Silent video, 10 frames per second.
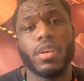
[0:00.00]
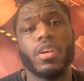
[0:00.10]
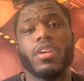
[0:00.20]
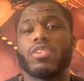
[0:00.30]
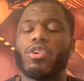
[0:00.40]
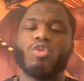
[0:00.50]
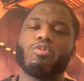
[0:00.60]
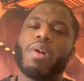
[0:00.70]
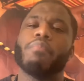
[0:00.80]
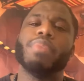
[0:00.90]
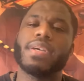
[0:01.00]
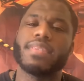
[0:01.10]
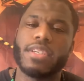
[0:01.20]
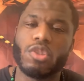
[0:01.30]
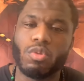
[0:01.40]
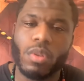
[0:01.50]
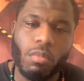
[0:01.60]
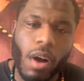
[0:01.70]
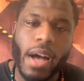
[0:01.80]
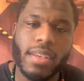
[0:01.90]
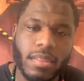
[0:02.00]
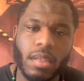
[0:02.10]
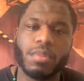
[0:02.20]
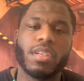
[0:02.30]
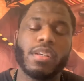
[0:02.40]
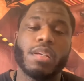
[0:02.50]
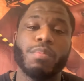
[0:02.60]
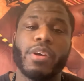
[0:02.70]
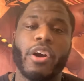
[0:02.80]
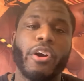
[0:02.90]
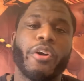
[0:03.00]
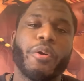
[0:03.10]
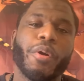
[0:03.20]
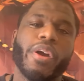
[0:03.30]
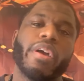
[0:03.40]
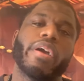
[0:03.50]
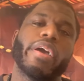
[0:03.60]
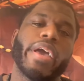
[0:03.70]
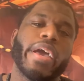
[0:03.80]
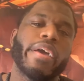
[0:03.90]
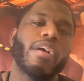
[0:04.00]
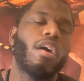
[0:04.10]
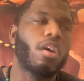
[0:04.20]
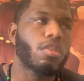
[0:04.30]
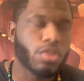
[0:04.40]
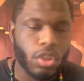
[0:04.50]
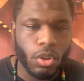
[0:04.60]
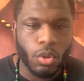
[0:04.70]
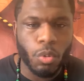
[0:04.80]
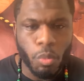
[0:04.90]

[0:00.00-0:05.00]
So those are my biggest issues on why this subject needed to be heard, and also